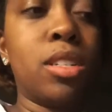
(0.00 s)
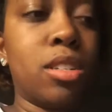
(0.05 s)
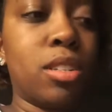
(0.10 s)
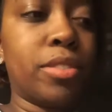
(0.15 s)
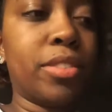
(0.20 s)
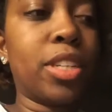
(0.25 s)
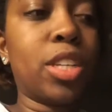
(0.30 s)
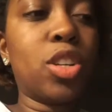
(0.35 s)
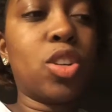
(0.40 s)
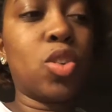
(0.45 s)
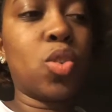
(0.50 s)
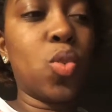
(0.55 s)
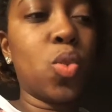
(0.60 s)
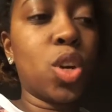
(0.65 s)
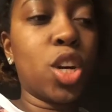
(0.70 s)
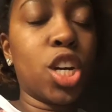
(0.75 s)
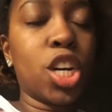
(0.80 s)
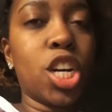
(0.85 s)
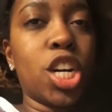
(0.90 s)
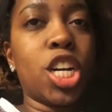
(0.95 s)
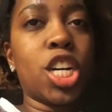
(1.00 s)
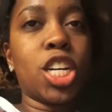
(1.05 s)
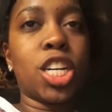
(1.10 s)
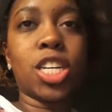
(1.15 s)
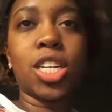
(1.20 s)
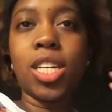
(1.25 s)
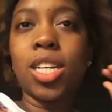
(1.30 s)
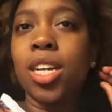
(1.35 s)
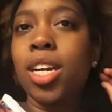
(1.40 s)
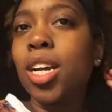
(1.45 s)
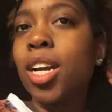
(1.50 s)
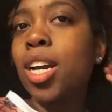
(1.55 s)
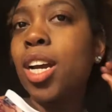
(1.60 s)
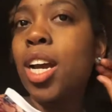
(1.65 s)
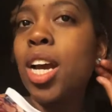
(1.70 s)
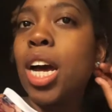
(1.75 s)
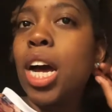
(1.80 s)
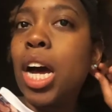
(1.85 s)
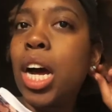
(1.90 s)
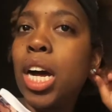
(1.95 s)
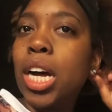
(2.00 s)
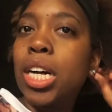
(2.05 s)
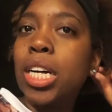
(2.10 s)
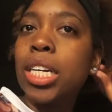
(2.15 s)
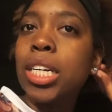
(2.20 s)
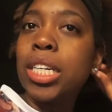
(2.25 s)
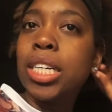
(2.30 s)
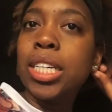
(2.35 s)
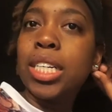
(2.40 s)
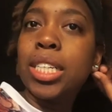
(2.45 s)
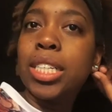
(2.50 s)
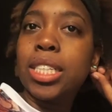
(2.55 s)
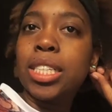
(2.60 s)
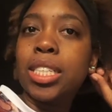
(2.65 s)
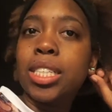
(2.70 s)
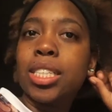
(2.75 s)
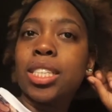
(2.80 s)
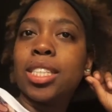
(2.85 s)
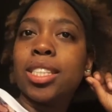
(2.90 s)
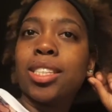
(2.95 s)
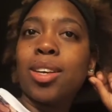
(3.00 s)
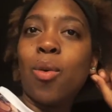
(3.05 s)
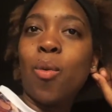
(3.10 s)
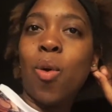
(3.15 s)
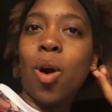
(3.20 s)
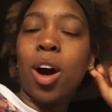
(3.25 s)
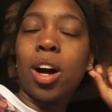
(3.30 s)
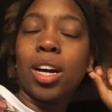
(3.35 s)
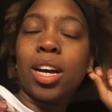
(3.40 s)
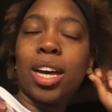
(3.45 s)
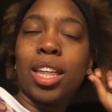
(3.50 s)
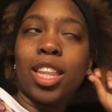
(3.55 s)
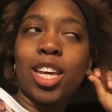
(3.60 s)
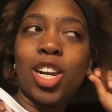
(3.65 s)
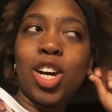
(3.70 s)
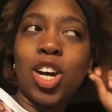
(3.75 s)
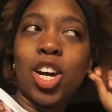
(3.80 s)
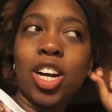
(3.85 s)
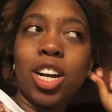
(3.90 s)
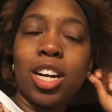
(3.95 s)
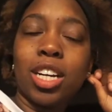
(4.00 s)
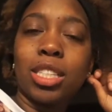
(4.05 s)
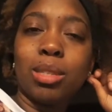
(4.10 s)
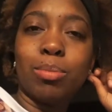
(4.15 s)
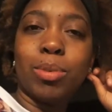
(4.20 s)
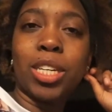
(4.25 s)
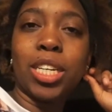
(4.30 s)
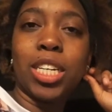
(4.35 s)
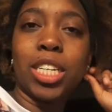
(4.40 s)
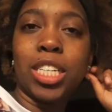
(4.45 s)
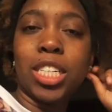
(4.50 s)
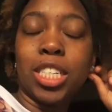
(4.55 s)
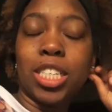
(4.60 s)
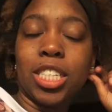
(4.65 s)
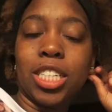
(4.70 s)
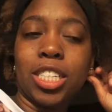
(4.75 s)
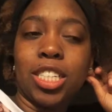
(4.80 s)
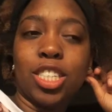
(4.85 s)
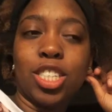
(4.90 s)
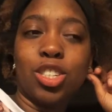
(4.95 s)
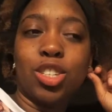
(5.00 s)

record us walking the dog because,